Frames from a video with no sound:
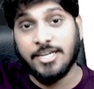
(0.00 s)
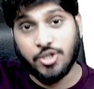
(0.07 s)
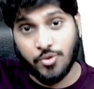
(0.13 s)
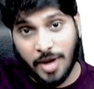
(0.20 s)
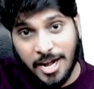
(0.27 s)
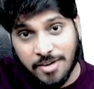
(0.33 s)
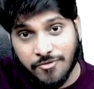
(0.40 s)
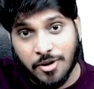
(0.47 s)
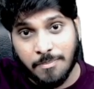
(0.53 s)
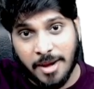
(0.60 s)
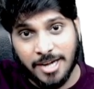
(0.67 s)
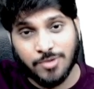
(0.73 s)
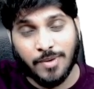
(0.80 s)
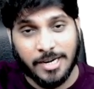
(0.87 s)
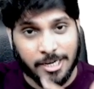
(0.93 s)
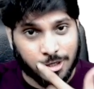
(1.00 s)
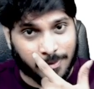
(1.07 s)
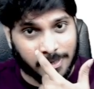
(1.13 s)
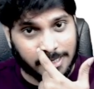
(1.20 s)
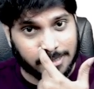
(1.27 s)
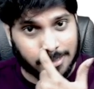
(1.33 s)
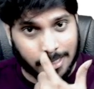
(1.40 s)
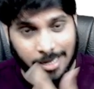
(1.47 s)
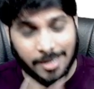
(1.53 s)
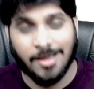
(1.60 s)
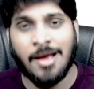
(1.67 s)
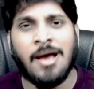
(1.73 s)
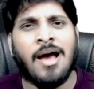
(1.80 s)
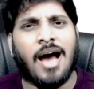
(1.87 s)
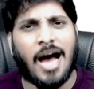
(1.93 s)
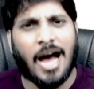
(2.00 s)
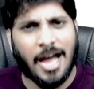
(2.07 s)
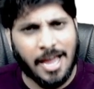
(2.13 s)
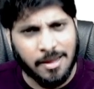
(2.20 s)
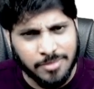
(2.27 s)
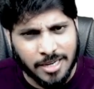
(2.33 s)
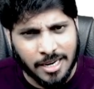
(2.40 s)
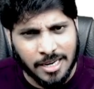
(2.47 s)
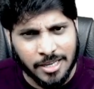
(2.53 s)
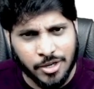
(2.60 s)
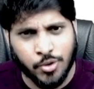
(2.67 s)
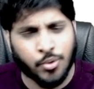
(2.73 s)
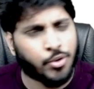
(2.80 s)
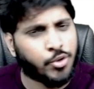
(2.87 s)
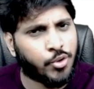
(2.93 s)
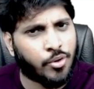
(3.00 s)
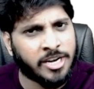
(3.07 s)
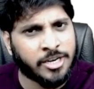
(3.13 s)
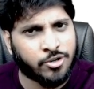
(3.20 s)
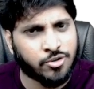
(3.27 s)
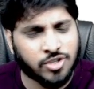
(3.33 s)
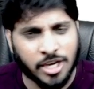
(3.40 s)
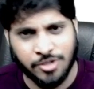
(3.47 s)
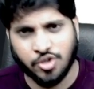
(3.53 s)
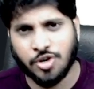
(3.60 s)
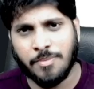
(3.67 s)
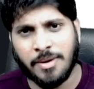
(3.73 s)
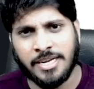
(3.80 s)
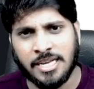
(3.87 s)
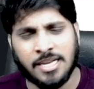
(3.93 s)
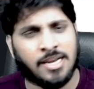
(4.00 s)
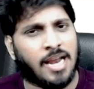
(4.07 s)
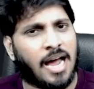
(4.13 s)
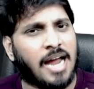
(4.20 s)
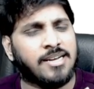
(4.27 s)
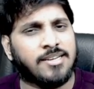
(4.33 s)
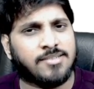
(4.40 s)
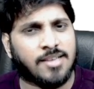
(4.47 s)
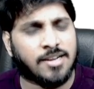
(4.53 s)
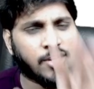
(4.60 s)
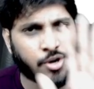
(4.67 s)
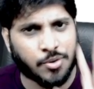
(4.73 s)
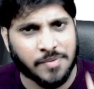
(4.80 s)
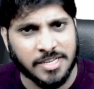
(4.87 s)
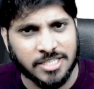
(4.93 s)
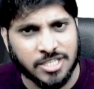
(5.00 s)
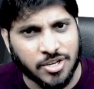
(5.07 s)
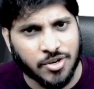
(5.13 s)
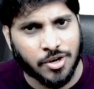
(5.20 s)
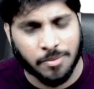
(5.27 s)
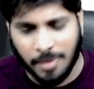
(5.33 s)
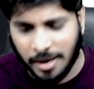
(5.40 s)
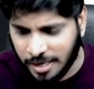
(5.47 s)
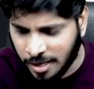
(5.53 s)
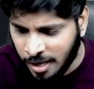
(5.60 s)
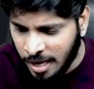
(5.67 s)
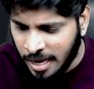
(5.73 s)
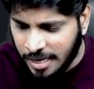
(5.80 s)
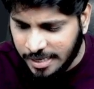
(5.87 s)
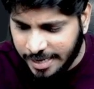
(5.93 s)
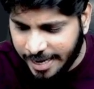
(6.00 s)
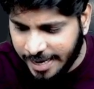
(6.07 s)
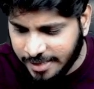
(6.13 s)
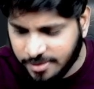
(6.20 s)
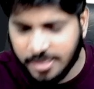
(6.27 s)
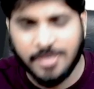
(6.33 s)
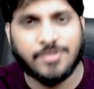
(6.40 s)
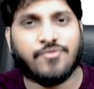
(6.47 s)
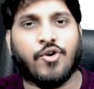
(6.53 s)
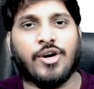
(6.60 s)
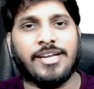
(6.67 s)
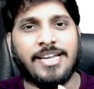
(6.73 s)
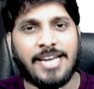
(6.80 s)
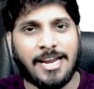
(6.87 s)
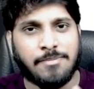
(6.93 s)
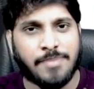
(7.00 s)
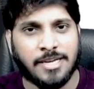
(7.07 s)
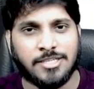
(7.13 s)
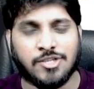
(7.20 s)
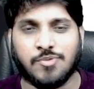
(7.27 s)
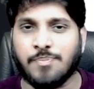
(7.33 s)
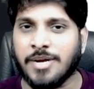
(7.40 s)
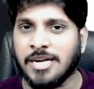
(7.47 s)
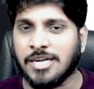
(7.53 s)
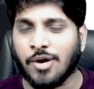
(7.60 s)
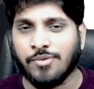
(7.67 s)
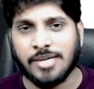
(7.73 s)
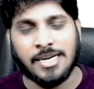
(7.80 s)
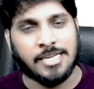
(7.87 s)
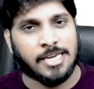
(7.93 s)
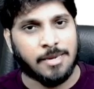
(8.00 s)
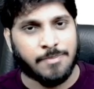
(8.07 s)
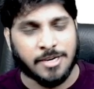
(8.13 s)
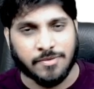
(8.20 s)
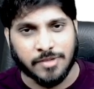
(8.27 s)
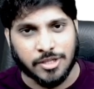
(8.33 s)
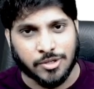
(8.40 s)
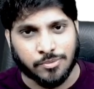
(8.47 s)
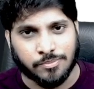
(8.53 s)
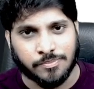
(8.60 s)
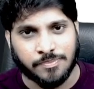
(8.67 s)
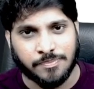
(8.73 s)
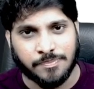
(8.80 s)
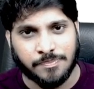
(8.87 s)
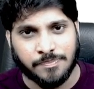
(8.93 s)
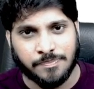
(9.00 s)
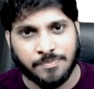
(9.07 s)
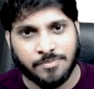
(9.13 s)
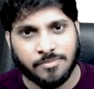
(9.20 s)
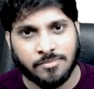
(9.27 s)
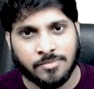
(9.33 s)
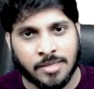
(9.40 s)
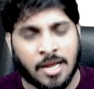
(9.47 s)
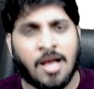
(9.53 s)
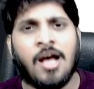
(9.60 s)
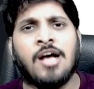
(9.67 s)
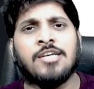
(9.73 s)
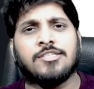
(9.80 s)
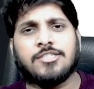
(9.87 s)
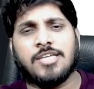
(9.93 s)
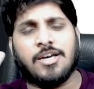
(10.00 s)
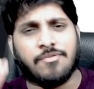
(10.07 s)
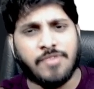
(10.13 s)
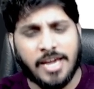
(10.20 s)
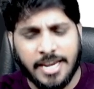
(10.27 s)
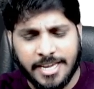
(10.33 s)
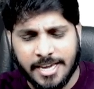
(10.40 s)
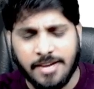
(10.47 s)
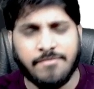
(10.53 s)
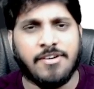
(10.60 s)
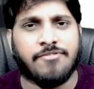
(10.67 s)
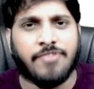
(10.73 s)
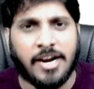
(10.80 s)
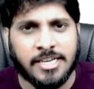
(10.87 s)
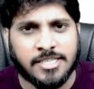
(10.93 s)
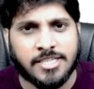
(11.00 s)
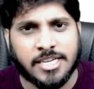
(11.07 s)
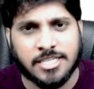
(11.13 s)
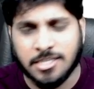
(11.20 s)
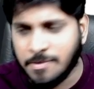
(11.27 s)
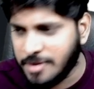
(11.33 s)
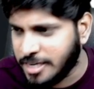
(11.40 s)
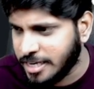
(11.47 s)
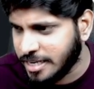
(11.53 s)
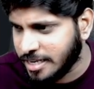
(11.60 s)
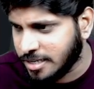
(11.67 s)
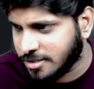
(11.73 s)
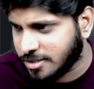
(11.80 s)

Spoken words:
to write for May 2023, I am telling you, no need to change your material. Unnecessarily, you're wasting your money. Take these 49 pages print out and keep it with you. Sir, where can we find Srestha materials,